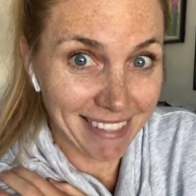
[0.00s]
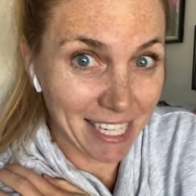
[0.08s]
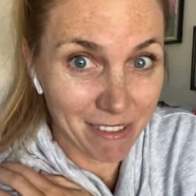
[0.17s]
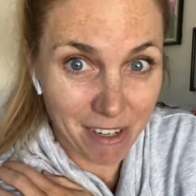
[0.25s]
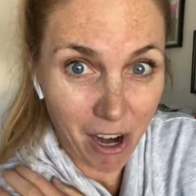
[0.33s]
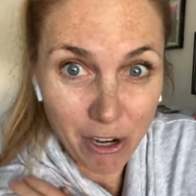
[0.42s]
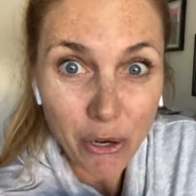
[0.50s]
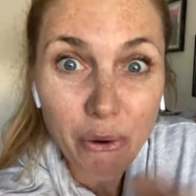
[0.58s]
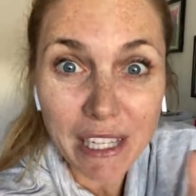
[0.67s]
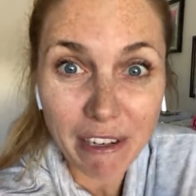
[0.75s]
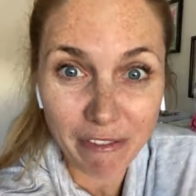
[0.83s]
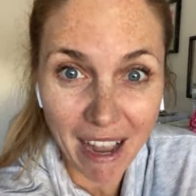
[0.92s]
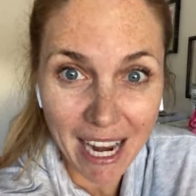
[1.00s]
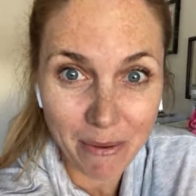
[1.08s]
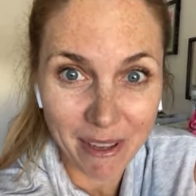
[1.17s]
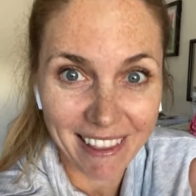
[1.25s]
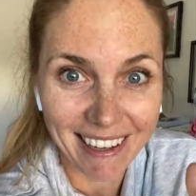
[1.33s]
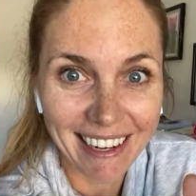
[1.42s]
that are totally fine
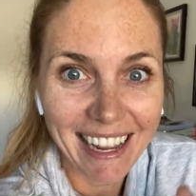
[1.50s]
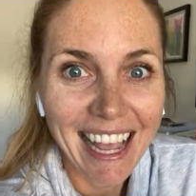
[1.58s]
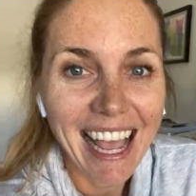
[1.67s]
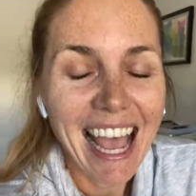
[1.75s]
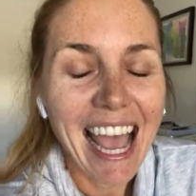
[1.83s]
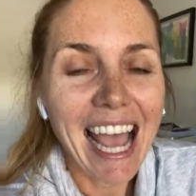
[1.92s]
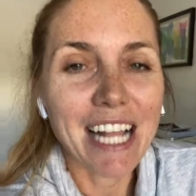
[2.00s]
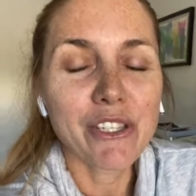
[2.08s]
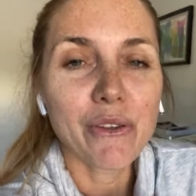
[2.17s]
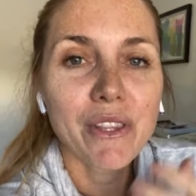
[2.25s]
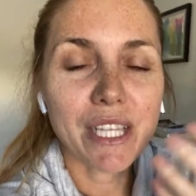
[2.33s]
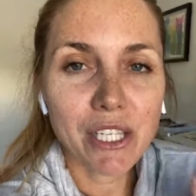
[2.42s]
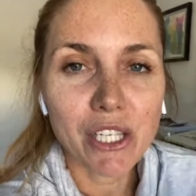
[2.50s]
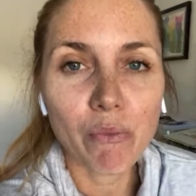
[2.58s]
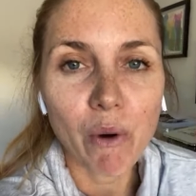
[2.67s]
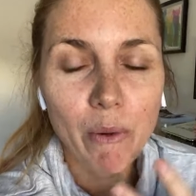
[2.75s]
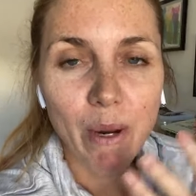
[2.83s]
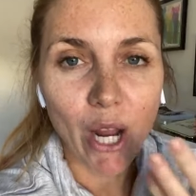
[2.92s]
with it. And so this is
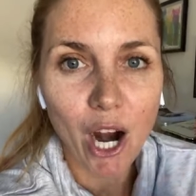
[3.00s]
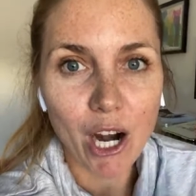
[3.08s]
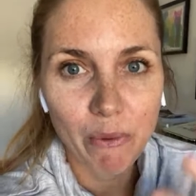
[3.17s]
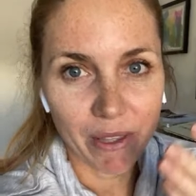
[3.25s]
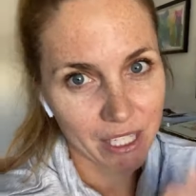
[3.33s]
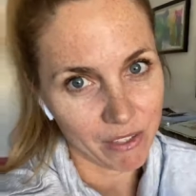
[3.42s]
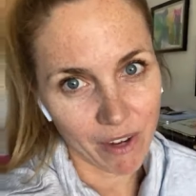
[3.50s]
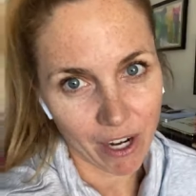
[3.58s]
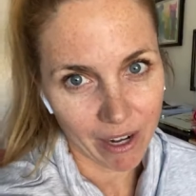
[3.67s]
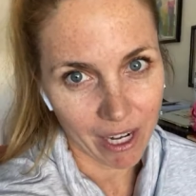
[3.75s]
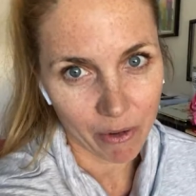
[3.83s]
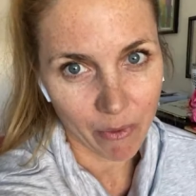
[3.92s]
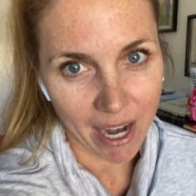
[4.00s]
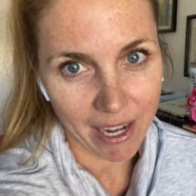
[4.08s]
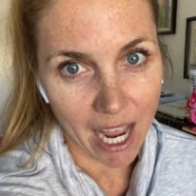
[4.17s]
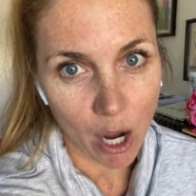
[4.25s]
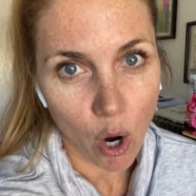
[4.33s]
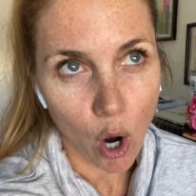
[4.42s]
where we are with this variant right
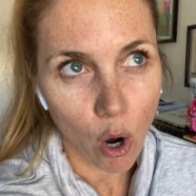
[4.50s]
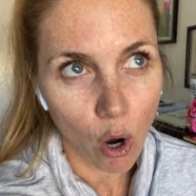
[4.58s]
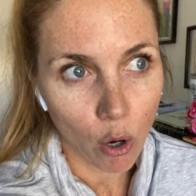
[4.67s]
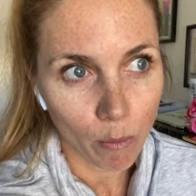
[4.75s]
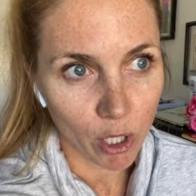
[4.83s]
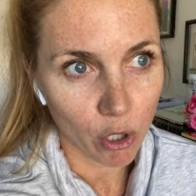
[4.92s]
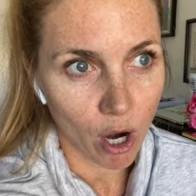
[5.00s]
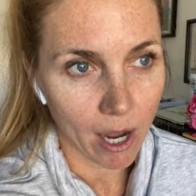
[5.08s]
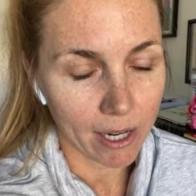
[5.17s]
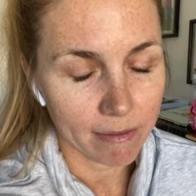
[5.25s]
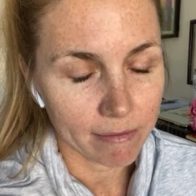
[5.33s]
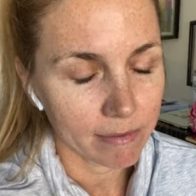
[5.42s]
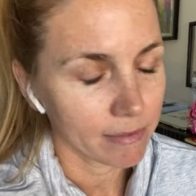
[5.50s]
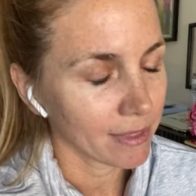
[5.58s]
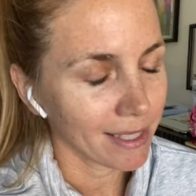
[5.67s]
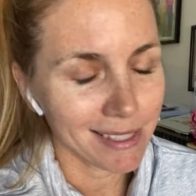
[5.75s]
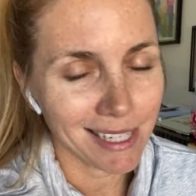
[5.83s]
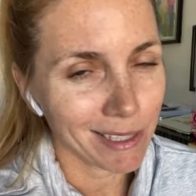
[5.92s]
now, Omicron.
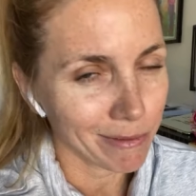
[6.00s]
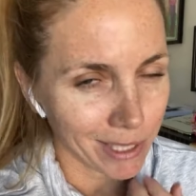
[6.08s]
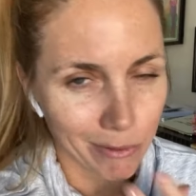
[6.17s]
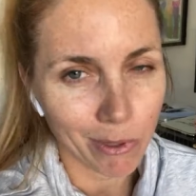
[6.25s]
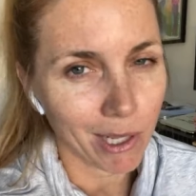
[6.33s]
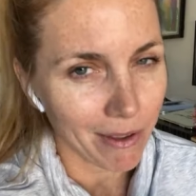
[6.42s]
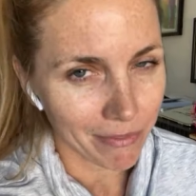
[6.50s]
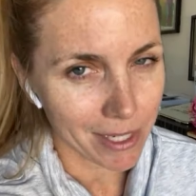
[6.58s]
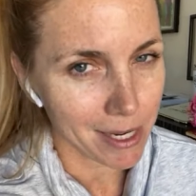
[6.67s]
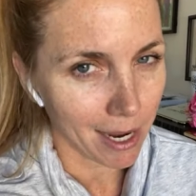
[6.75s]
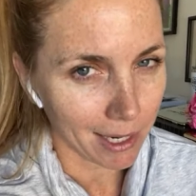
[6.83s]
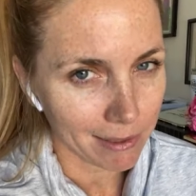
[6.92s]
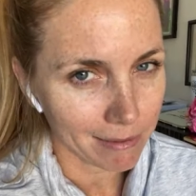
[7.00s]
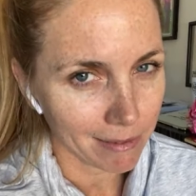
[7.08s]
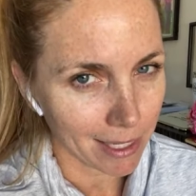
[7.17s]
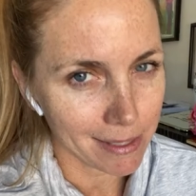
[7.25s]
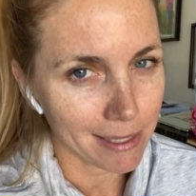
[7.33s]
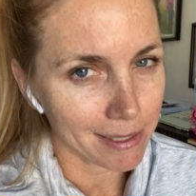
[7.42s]
It doesn't roll off the tongue
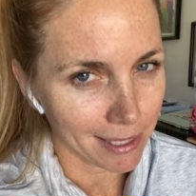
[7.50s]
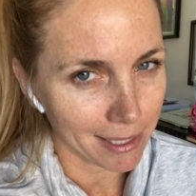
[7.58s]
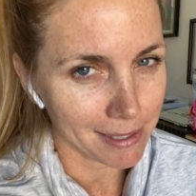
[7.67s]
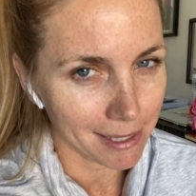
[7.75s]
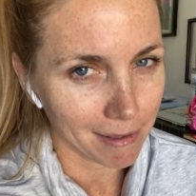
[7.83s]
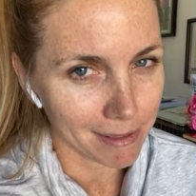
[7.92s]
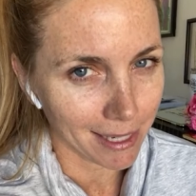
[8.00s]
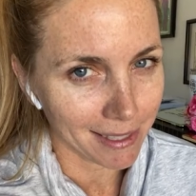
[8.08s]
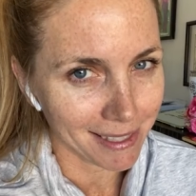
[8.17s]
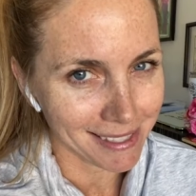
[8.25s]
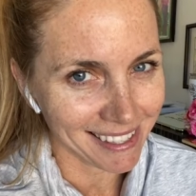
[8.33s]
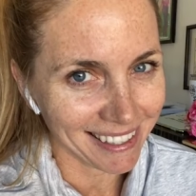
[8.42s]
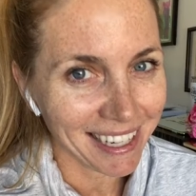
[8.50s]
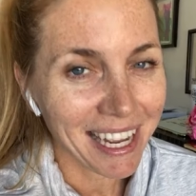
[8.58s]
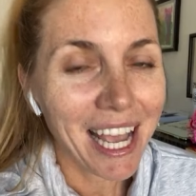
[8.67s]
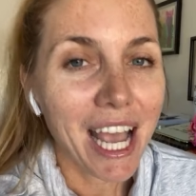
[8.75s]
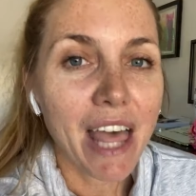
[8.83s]
as easy as Delta, does it?